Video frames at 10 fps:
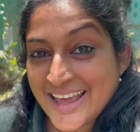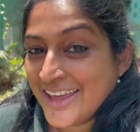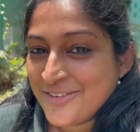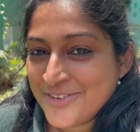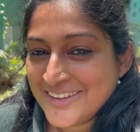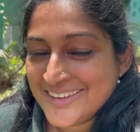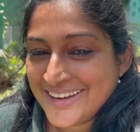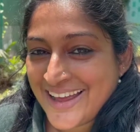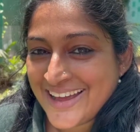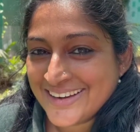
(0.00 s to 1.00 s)
Aphids
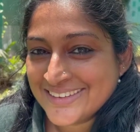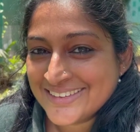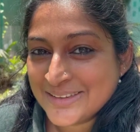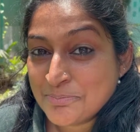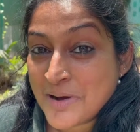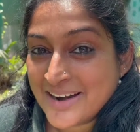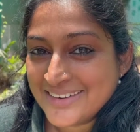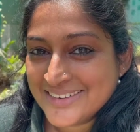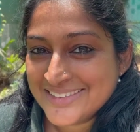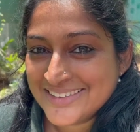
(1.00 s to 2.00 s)
and ants,
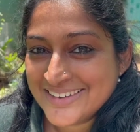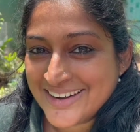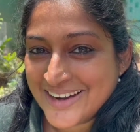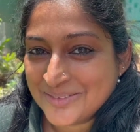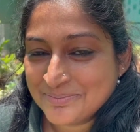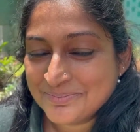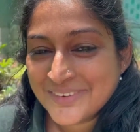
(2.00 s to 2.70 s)
partners in crime.